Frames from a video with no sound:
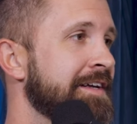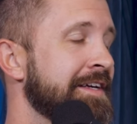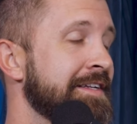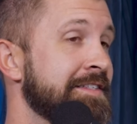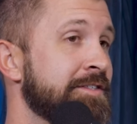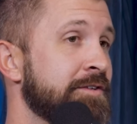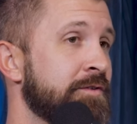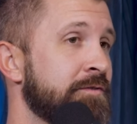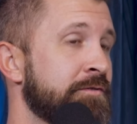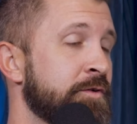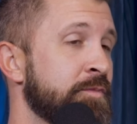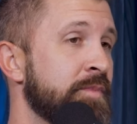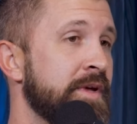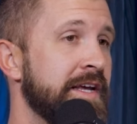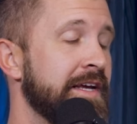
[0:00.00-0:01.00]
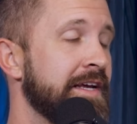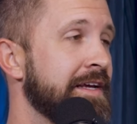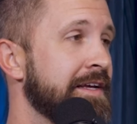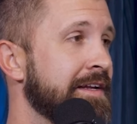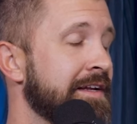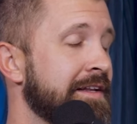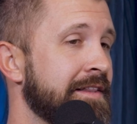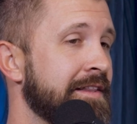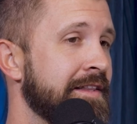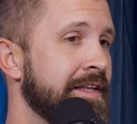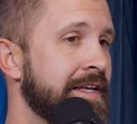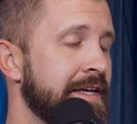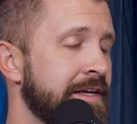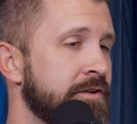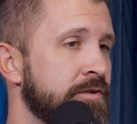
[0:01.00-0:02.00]
And so for me,
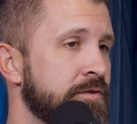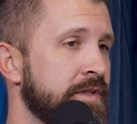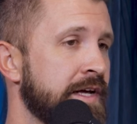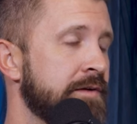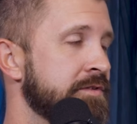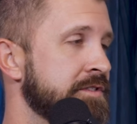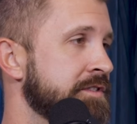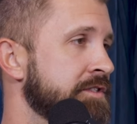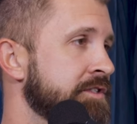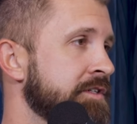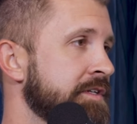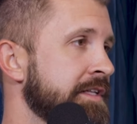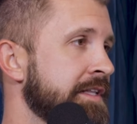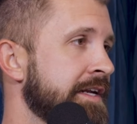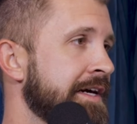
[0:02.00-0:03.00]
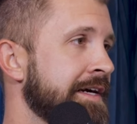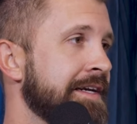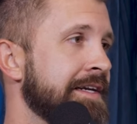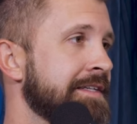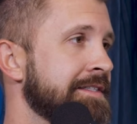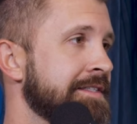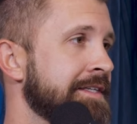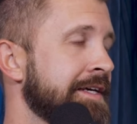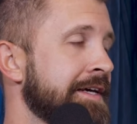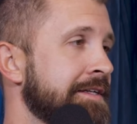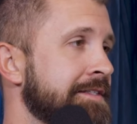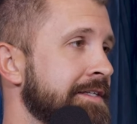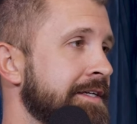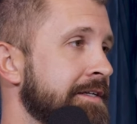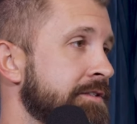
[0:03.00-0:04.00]
He knew that was the journey that I needed to
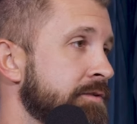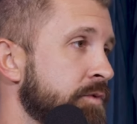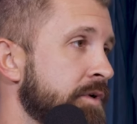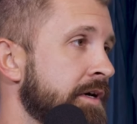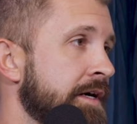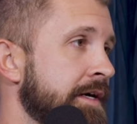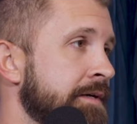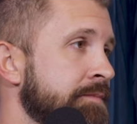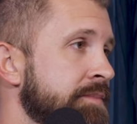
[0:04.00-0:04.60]
take to get to where I am